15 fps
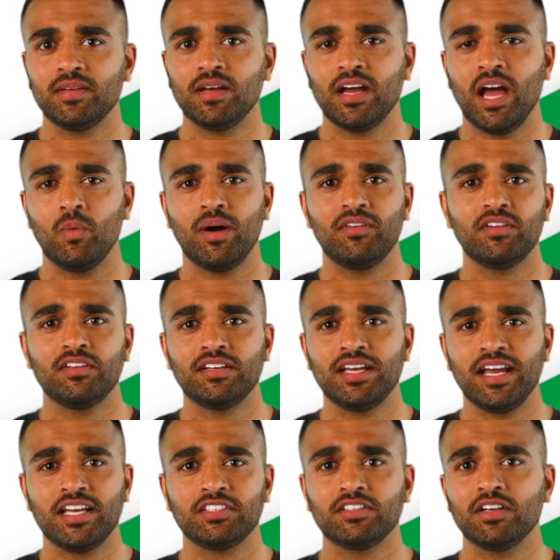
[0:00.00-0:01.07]
However,
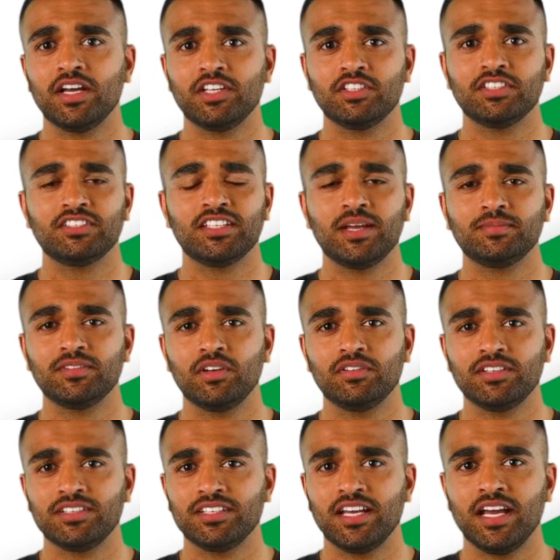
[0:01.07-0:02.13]
the installation steps are
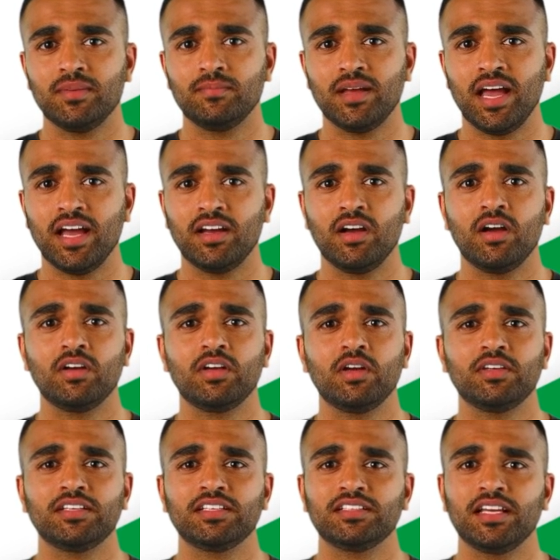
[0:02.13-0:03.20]
the same, and all
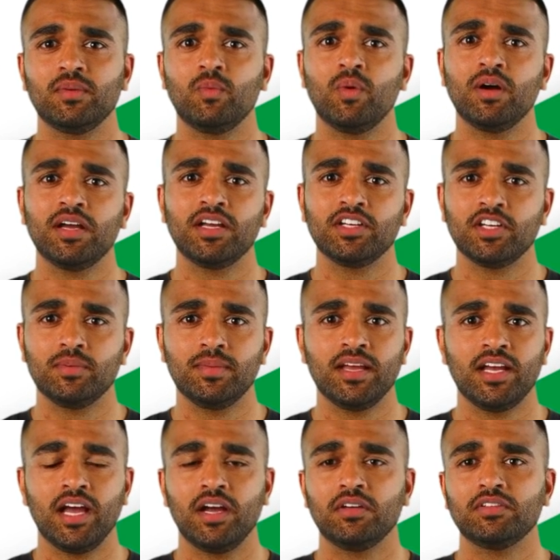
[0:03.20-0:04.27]
notices and warnings should be
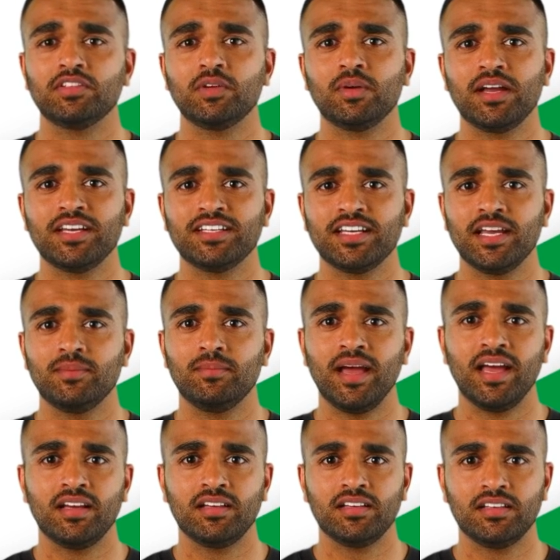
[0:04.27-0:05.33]
adhered to in the same
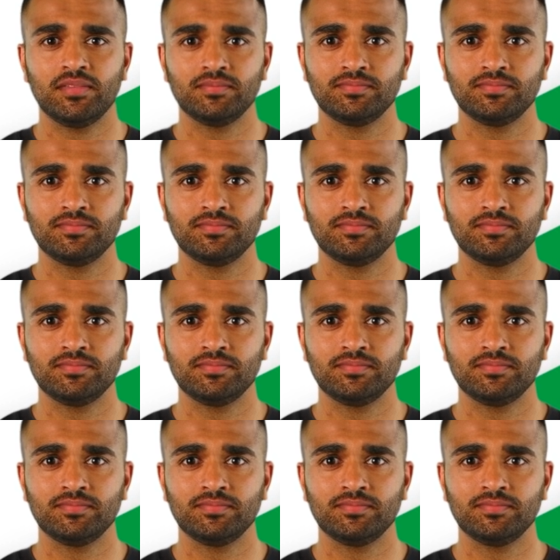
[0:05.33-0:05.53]
manner.